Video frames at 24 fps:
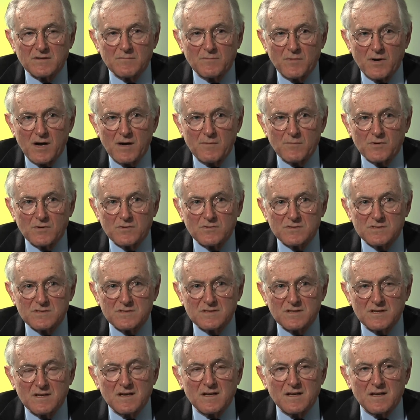the bombers,
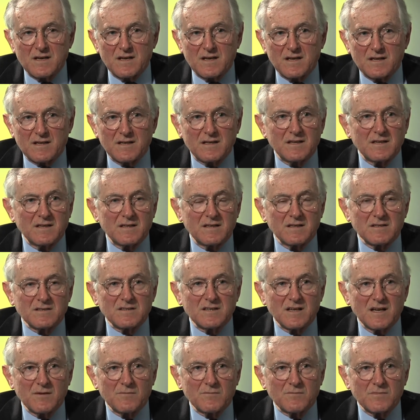he
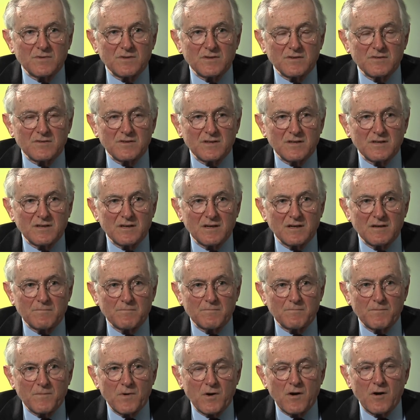condemned the
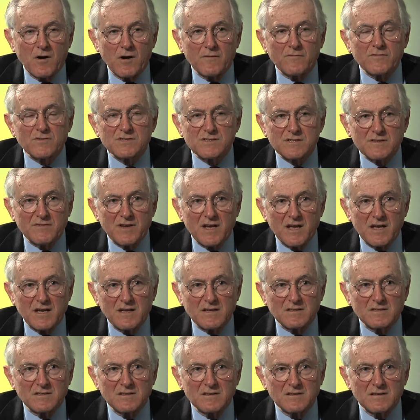harvest of
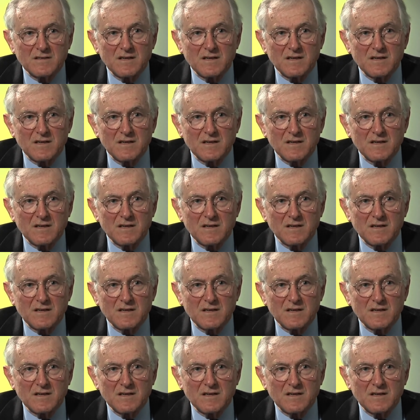hate